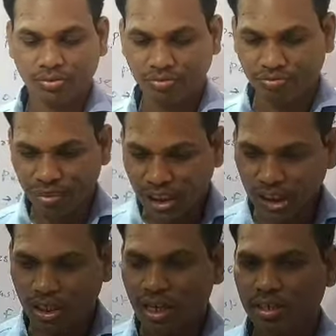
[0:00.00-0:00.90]

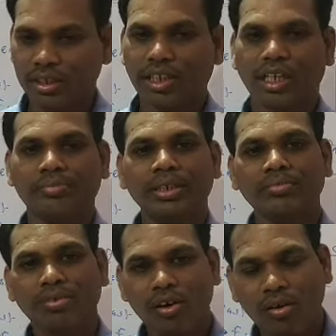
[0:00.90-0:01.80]
which are the
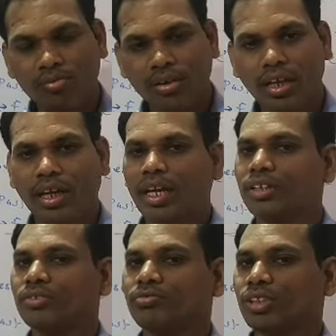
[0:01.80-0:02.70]
helping form
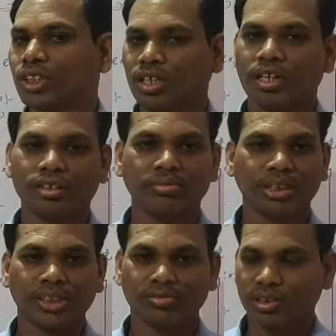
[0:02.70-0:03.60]
and which are the
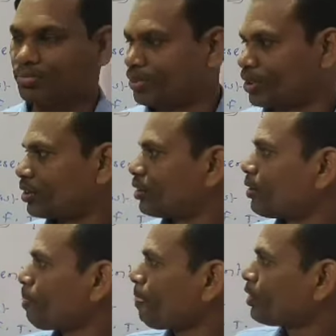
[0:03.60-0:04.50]
main verbs.
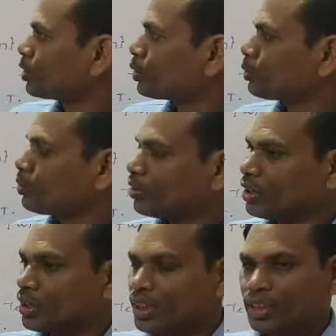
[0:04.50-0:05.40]
So,
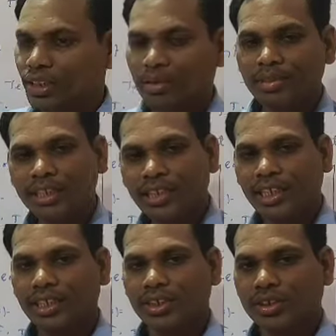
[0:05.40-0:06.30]
in coming
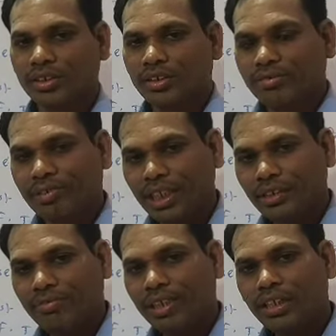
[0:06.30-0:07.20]
days,
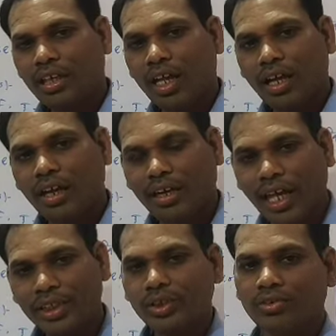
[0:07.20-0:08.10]
we will
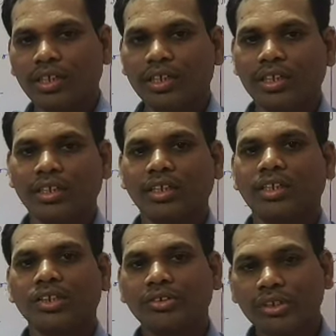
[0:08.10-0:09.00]
gradually
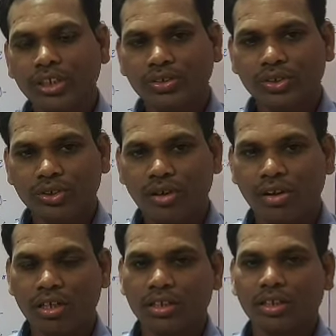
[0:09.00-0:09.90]
going to
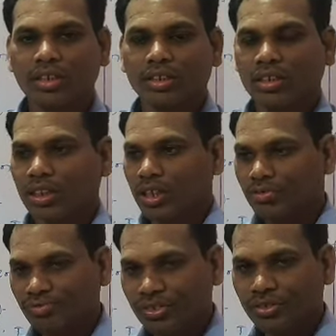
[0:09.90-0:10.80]
solve the
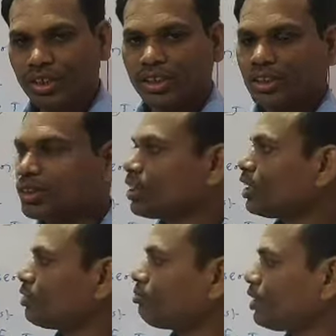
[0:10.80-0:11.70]
confusion
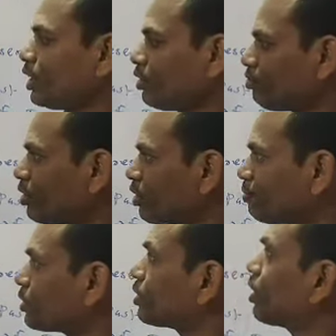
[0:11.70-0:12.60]
in main
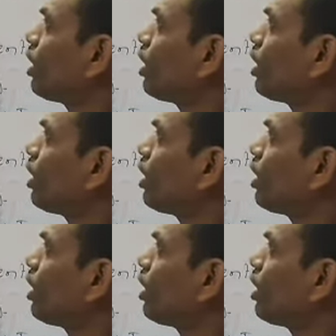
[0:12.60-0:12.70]
verbs